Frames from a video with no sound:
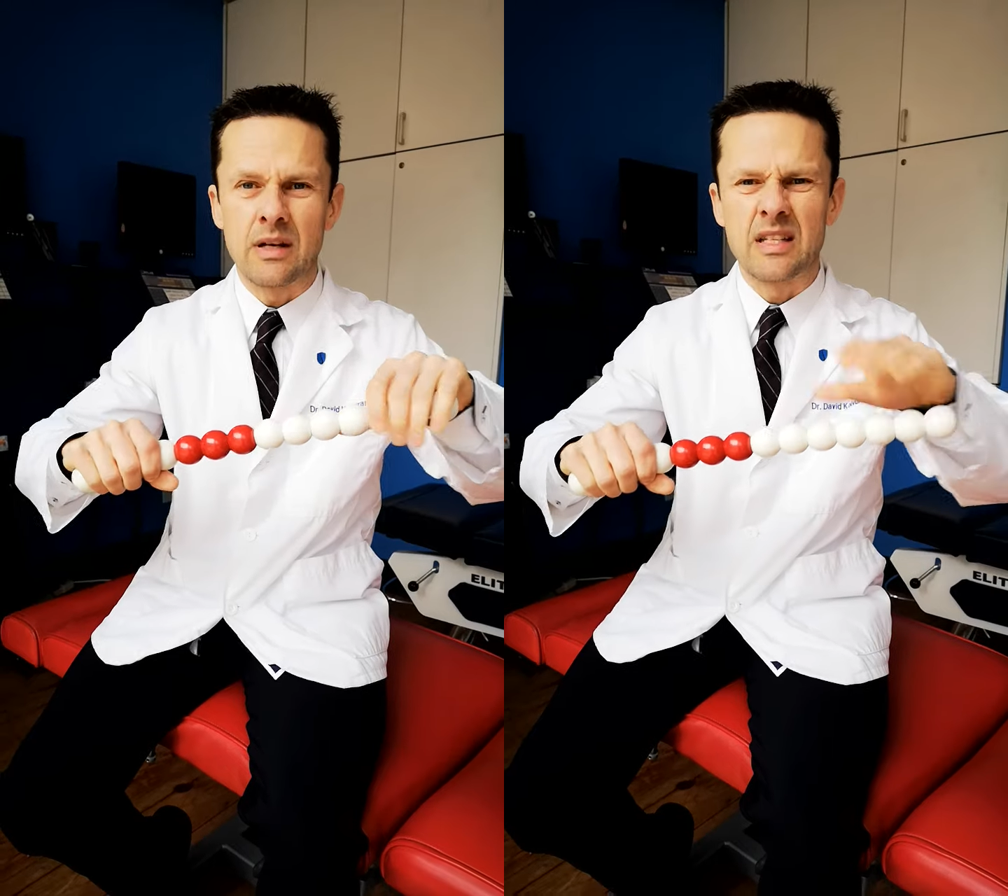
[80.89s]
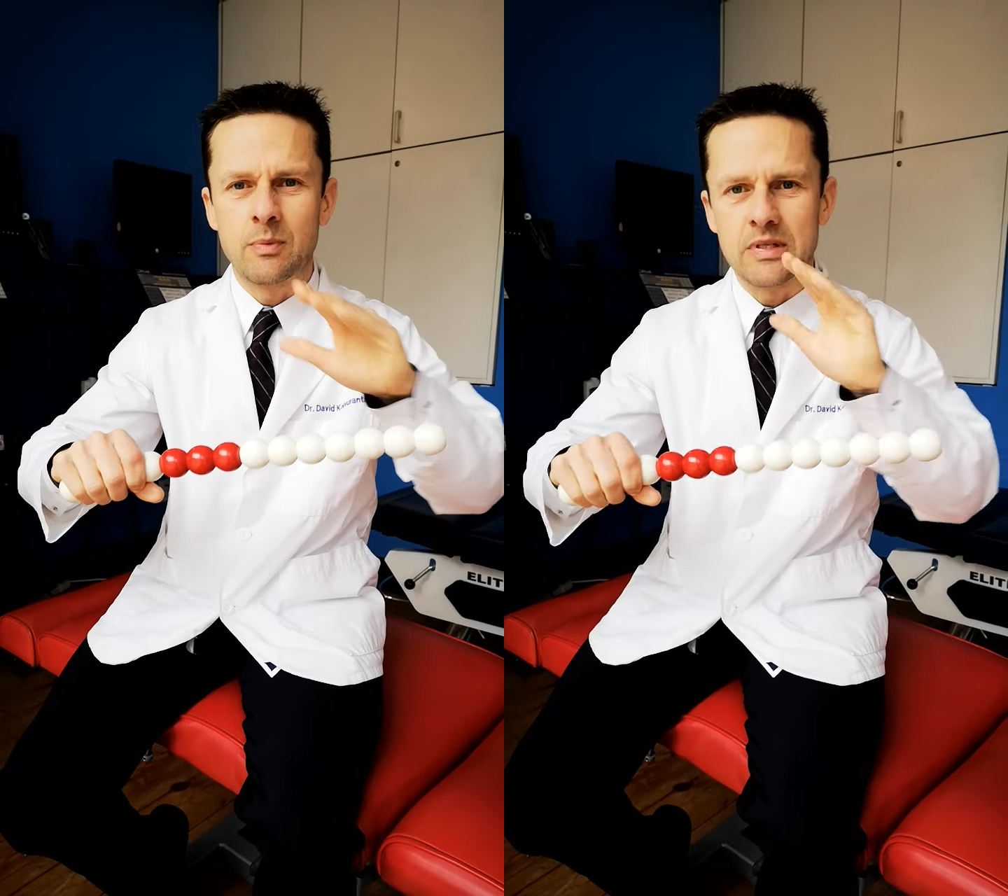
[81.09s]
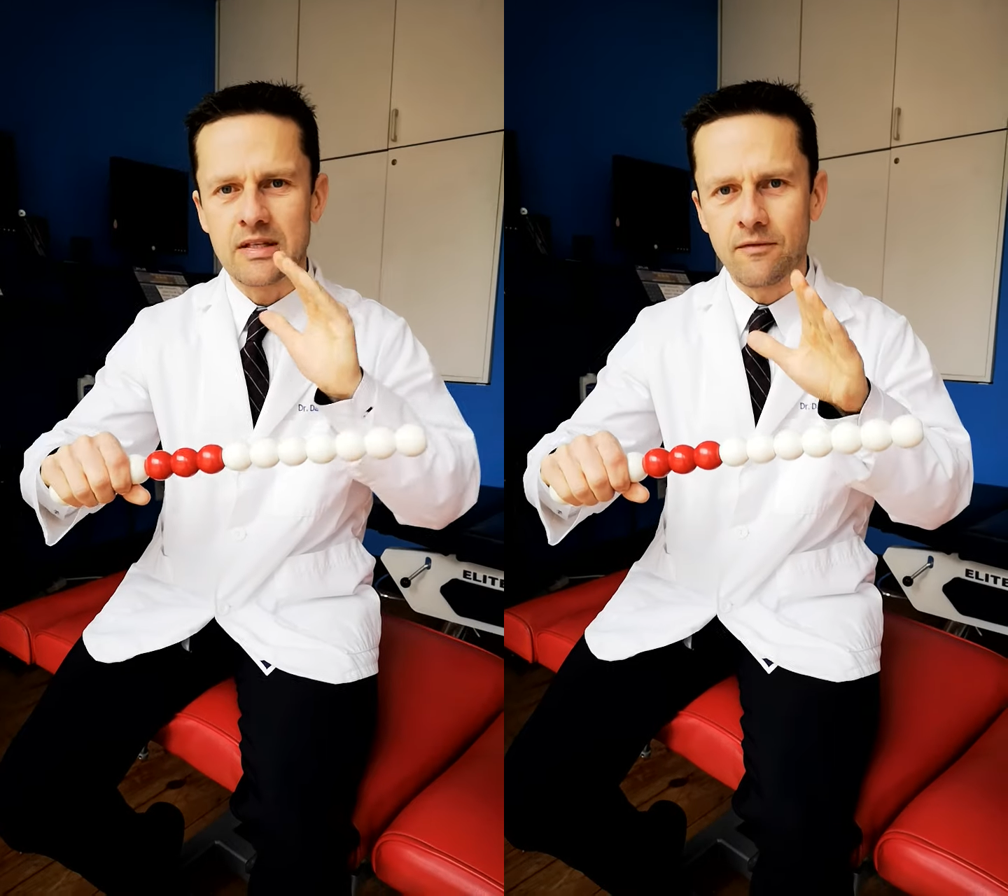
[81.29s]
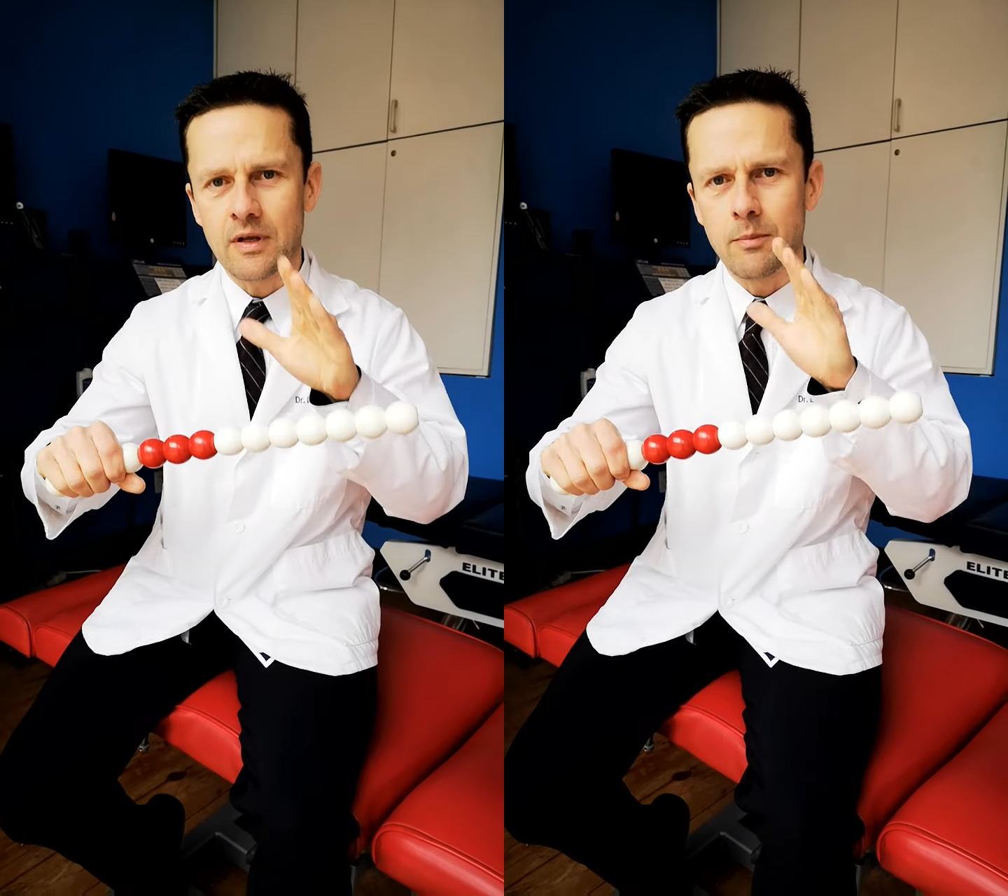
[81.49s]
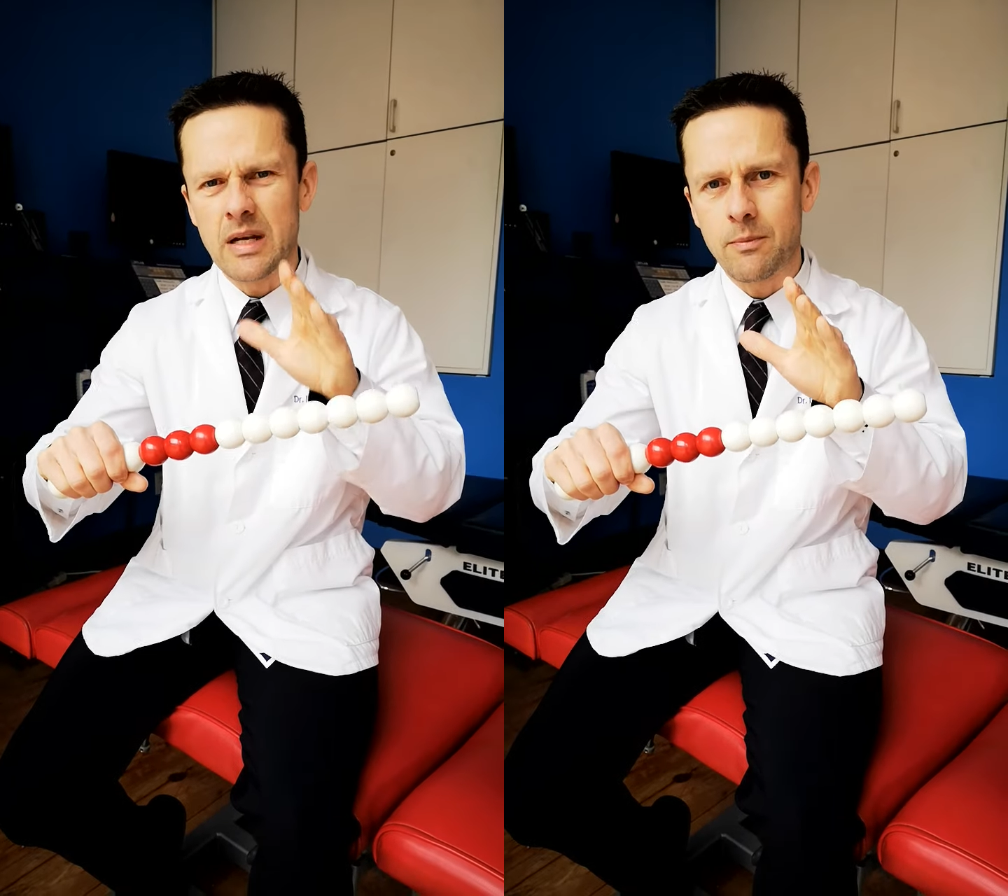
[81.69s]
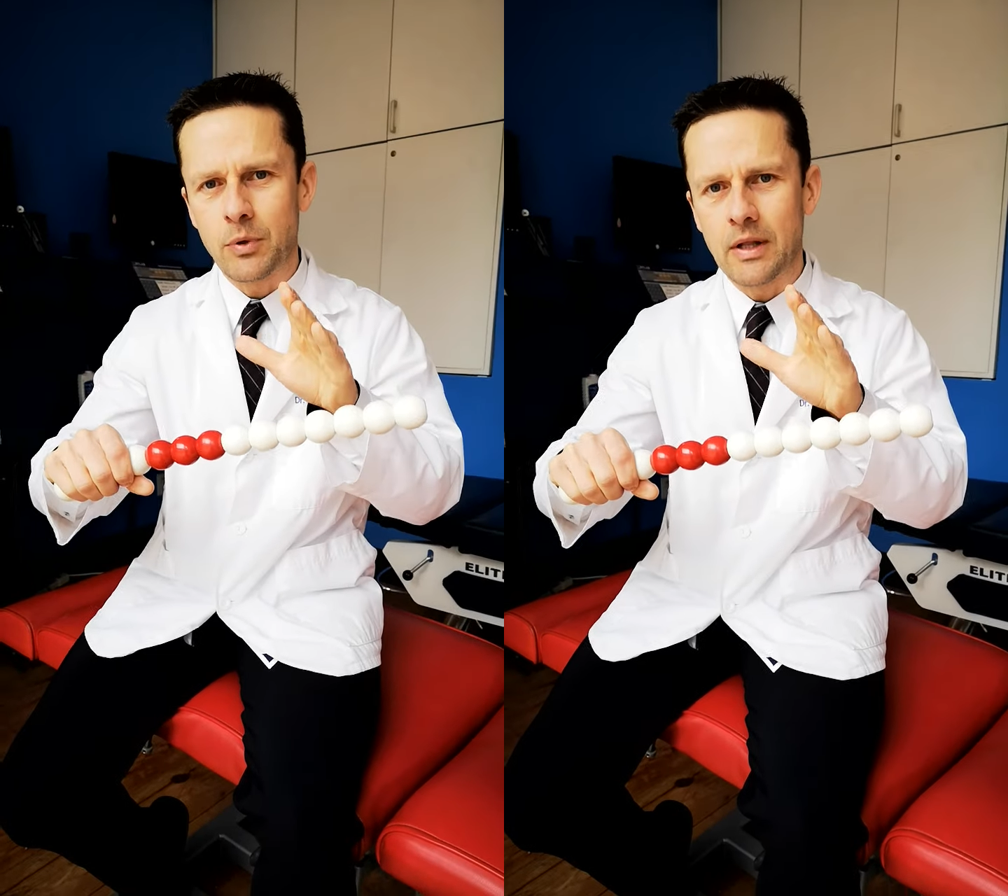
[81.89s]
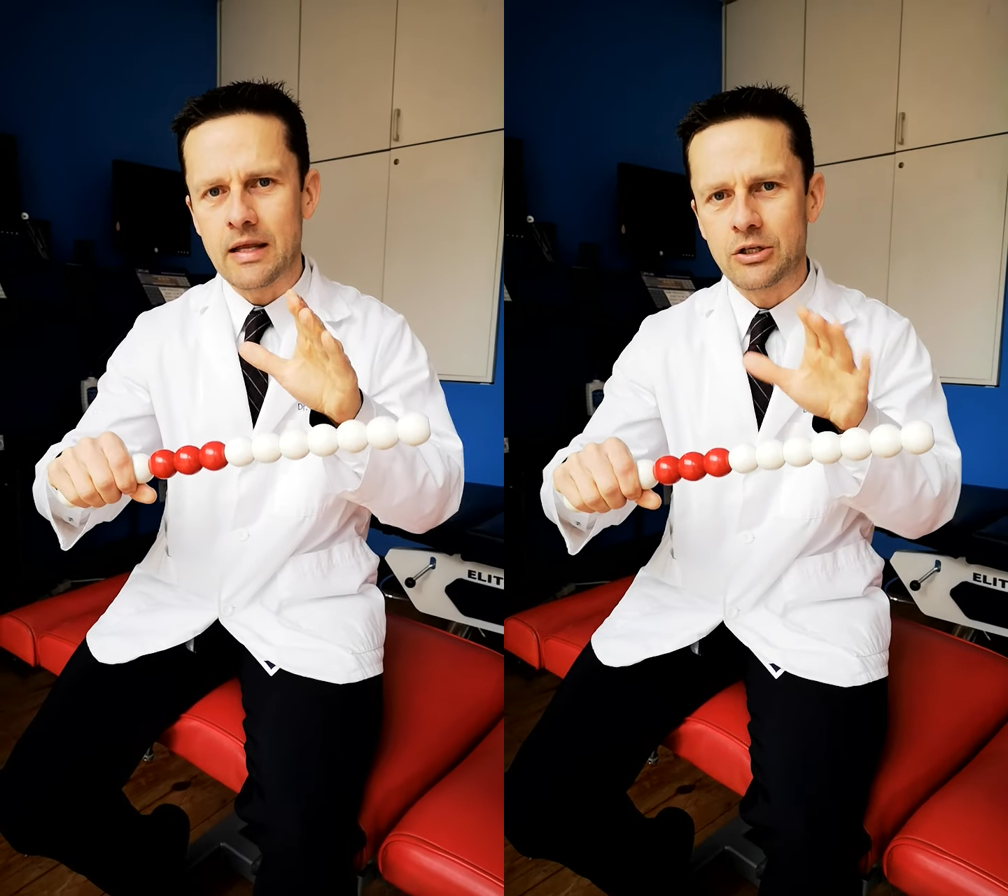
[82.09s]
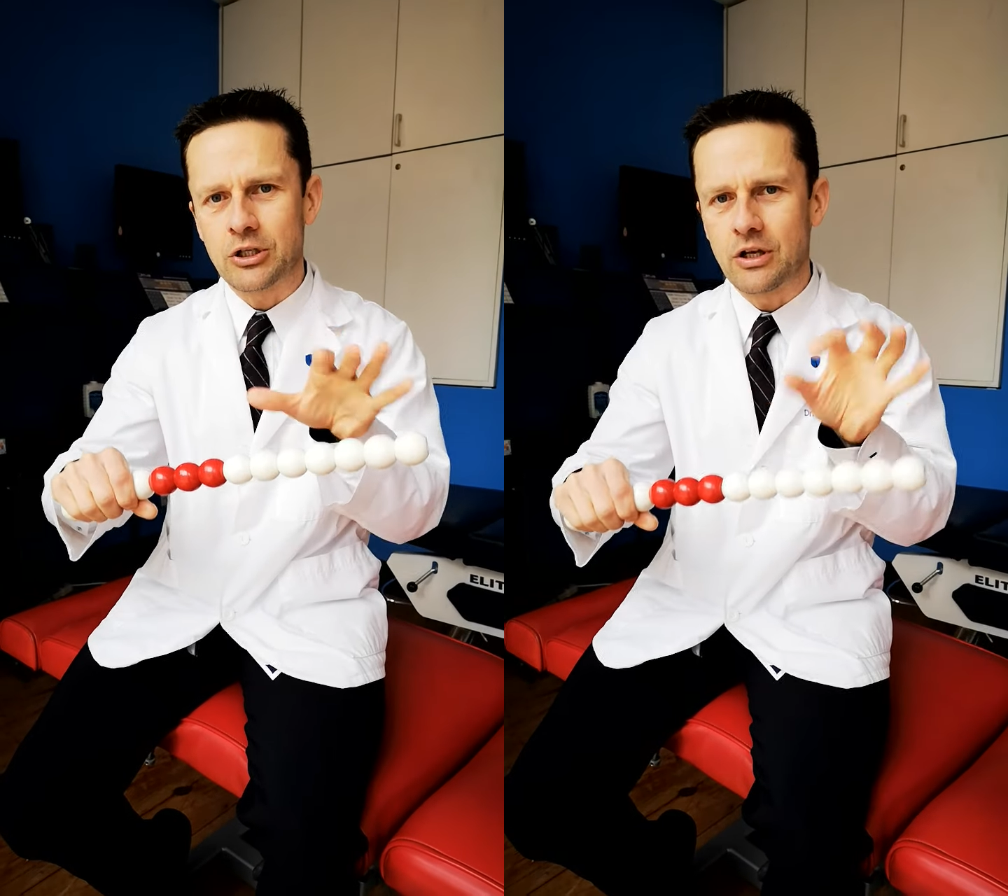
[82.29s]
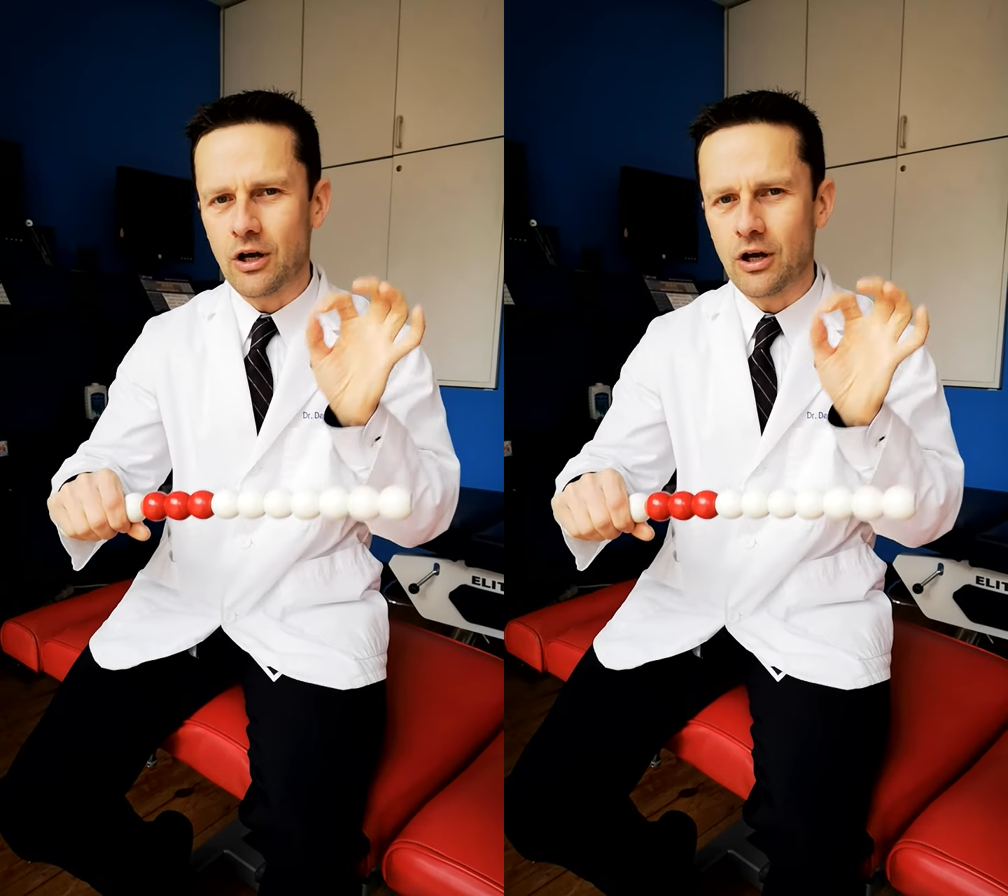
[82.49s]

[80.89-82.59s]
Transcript: a specific manipulation,